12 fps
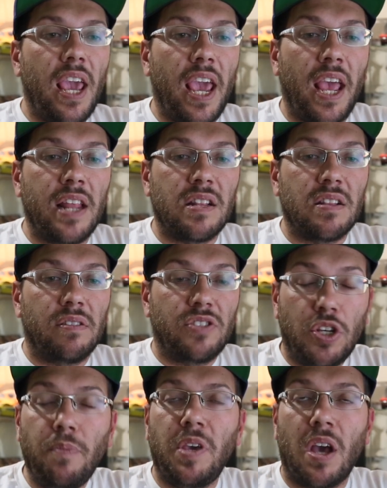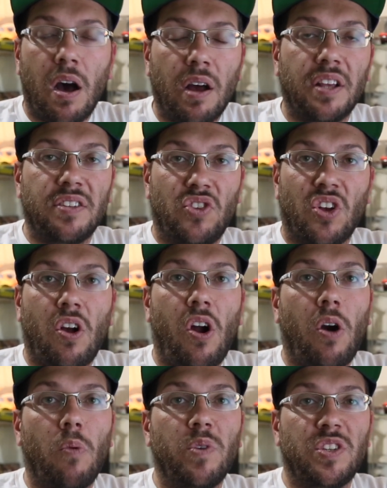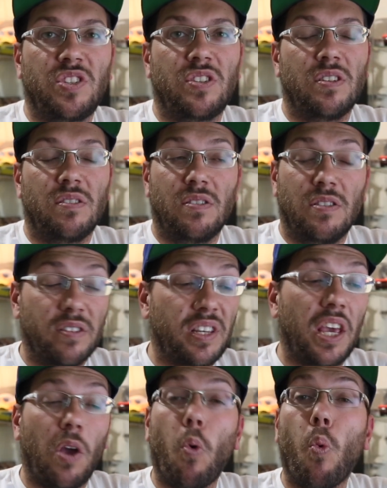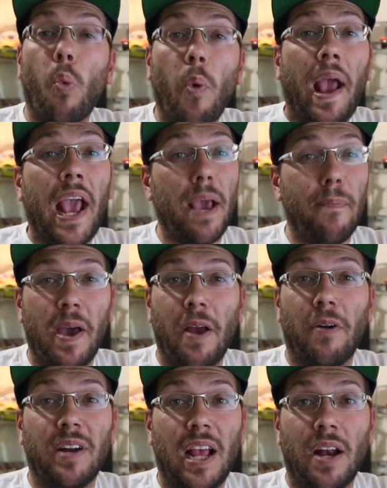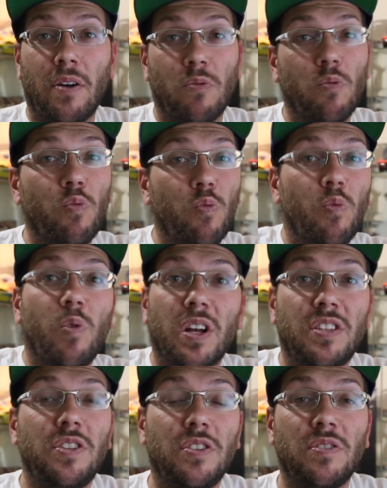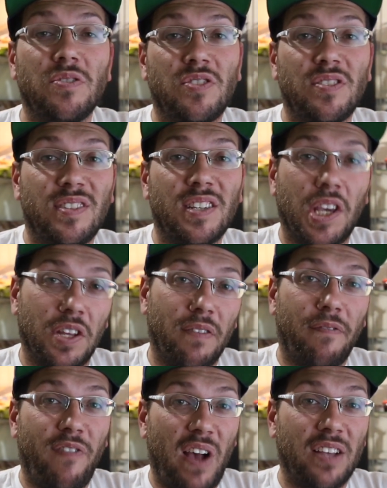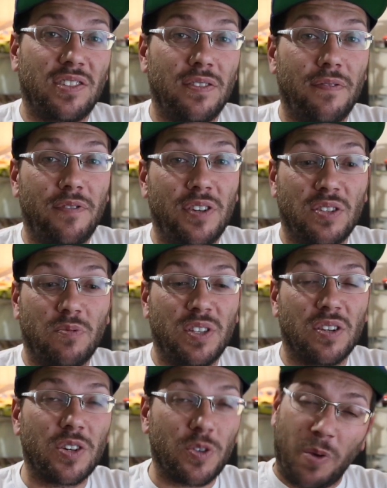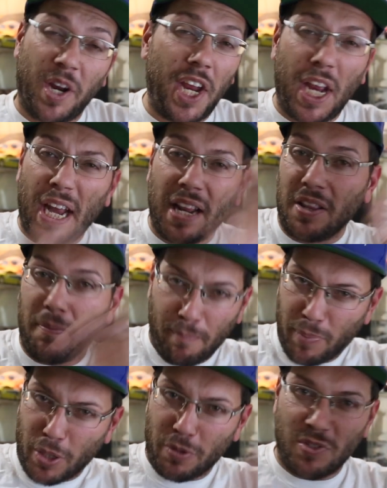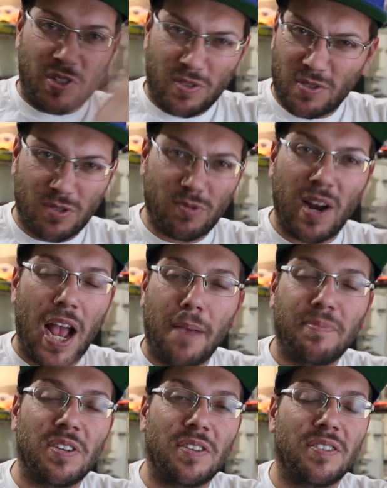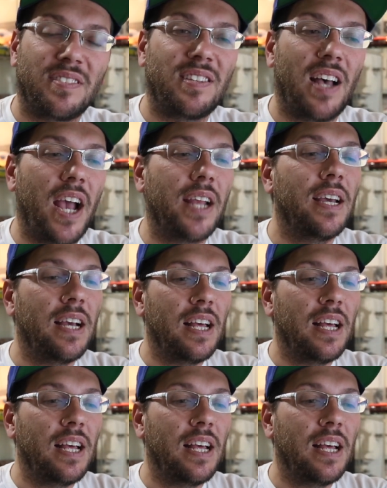And to be honest, the car was looking way better than what you used to see in the Fast and the Furious with the green and the blue stripes on the side.